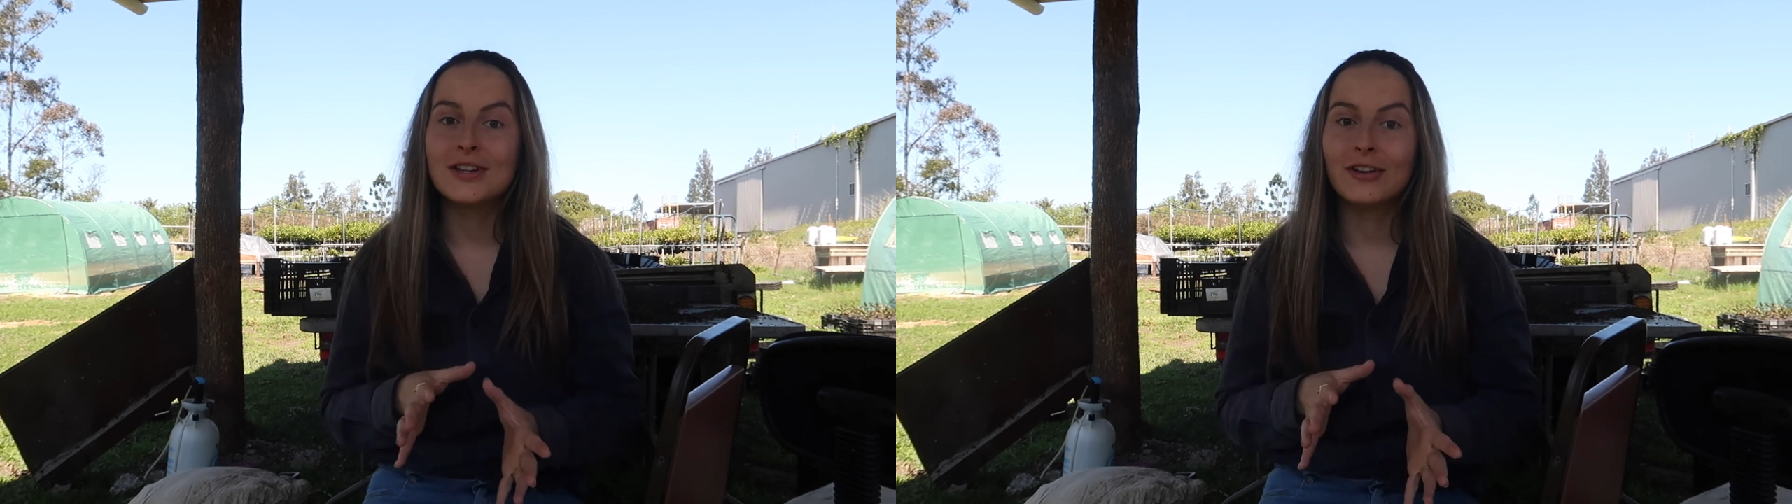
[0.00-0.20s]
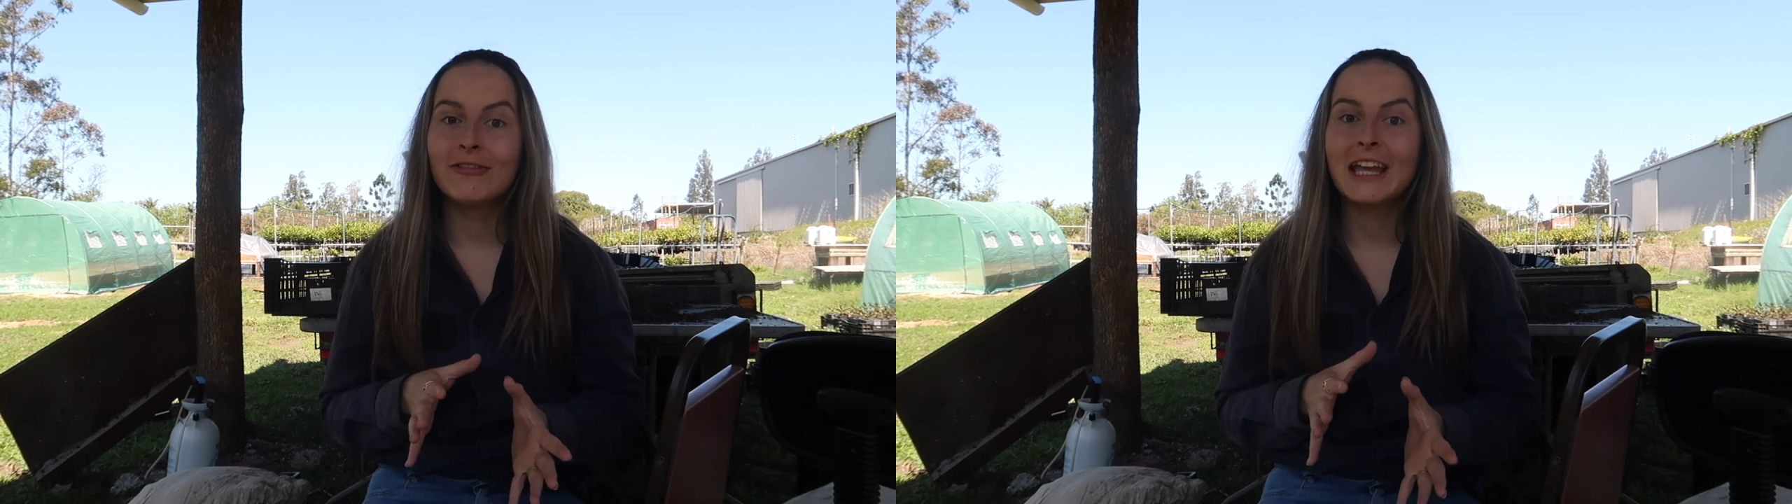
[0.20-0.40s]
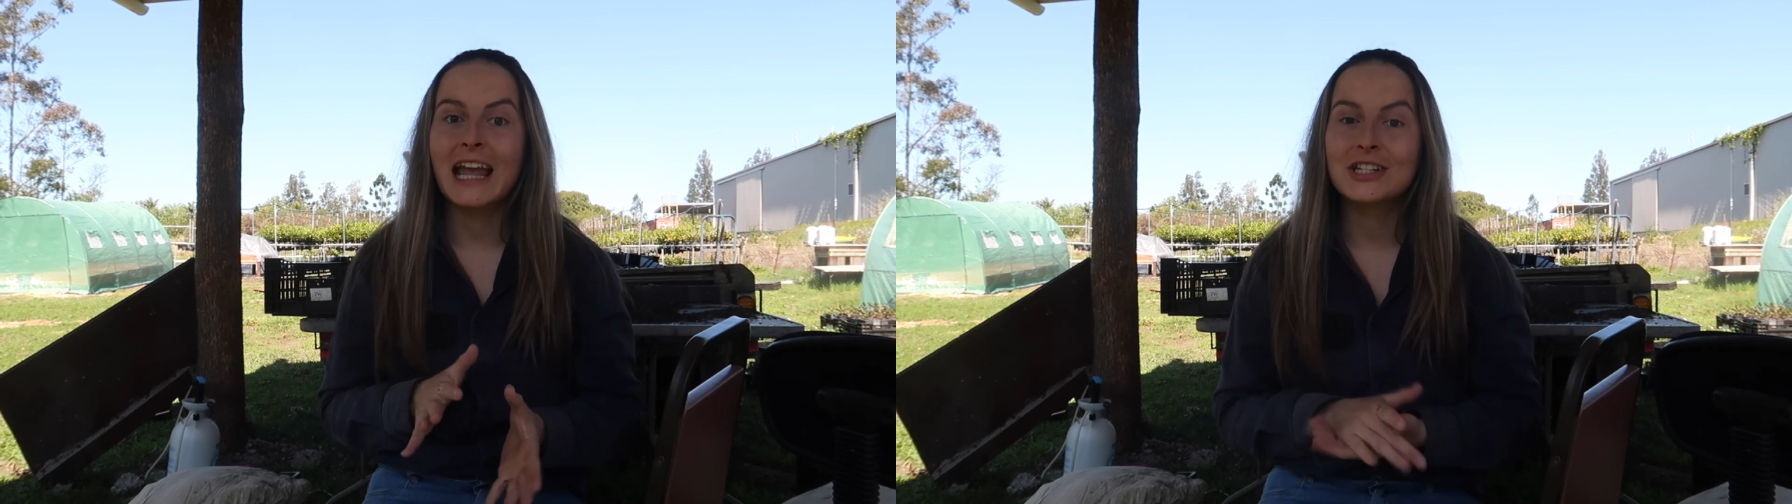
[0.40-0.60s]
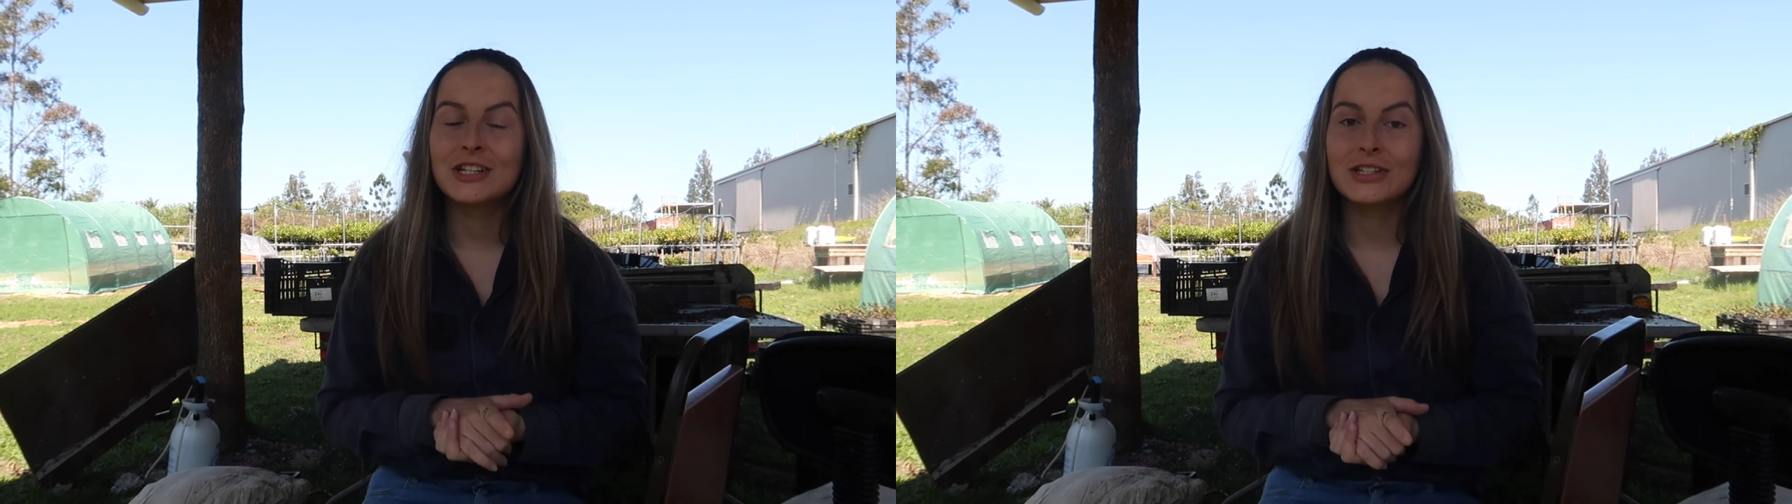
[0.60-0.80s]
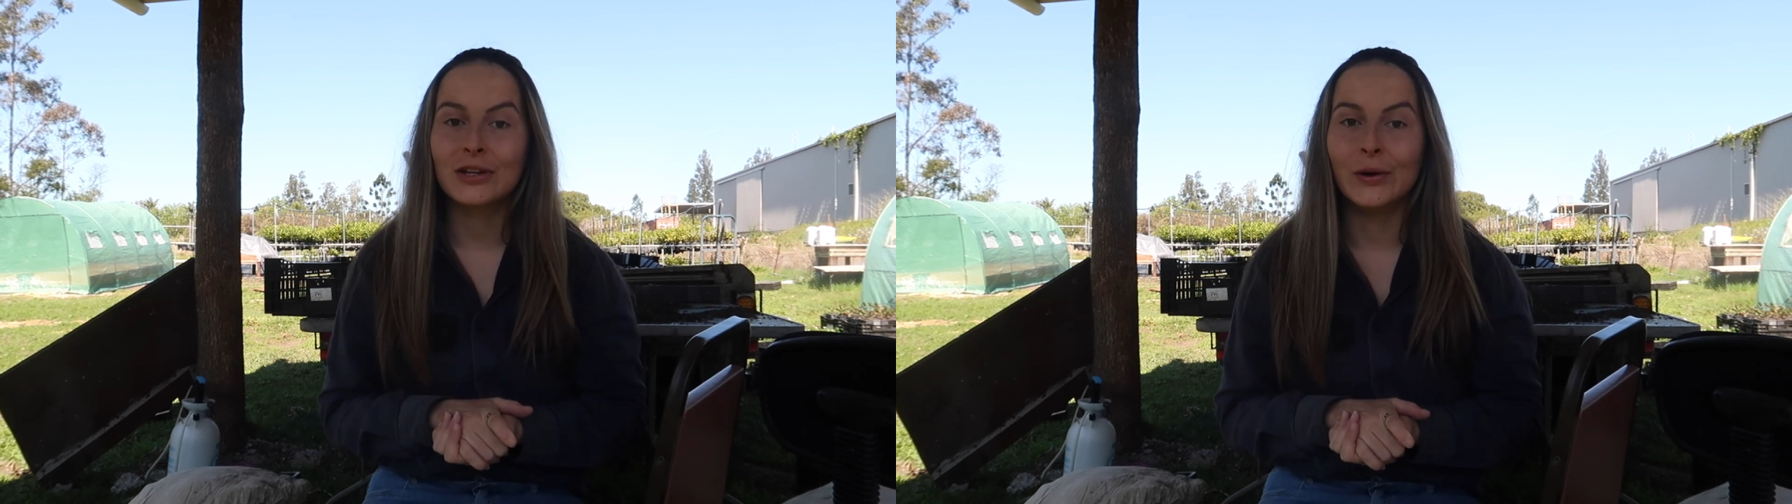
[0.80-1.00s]

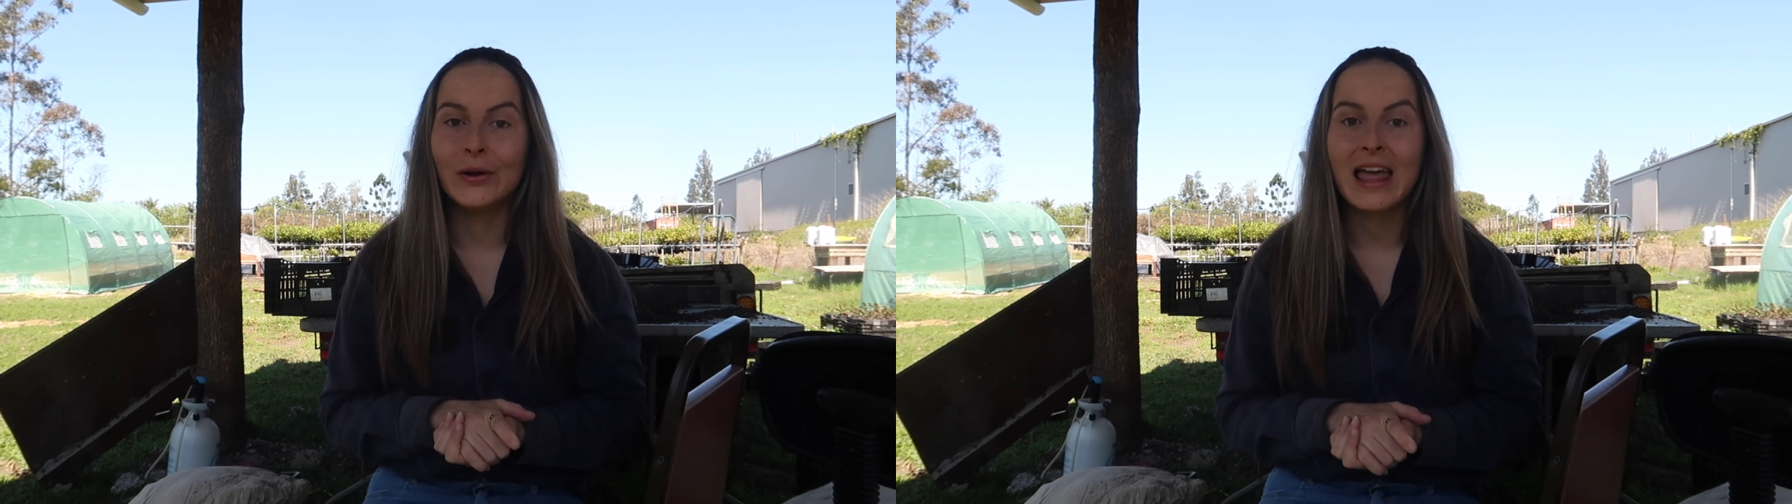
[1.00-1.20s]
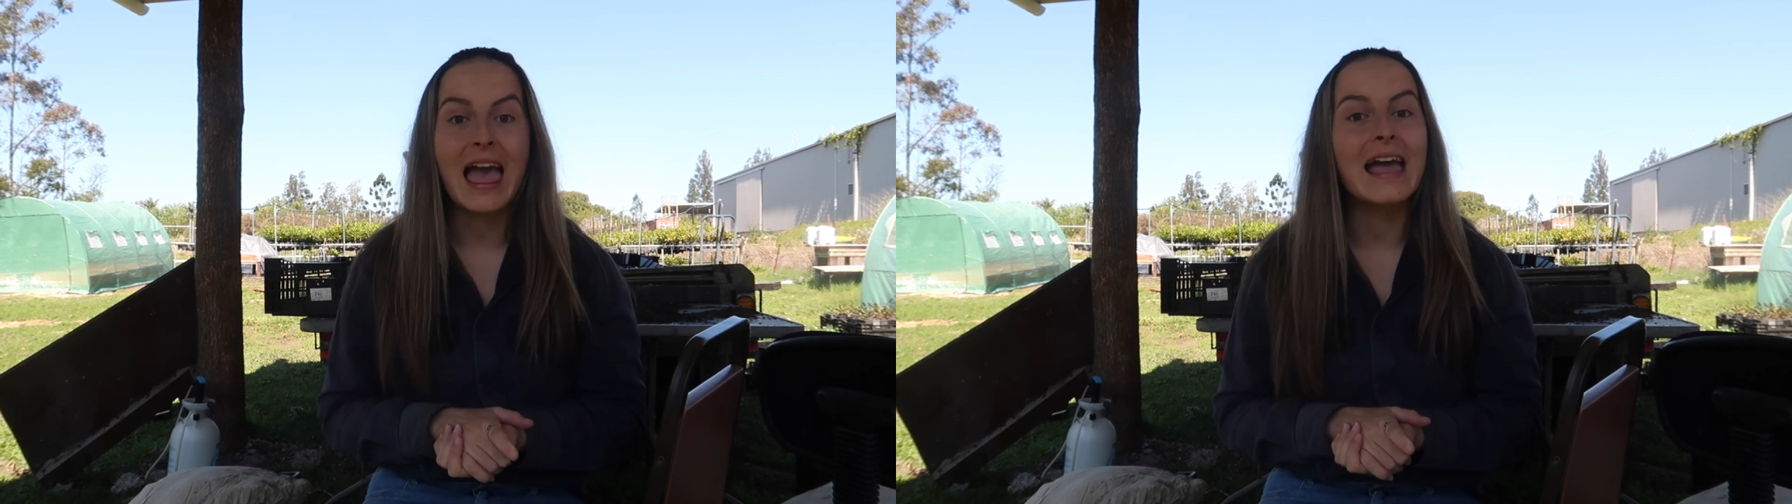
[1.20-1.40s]
notifications on,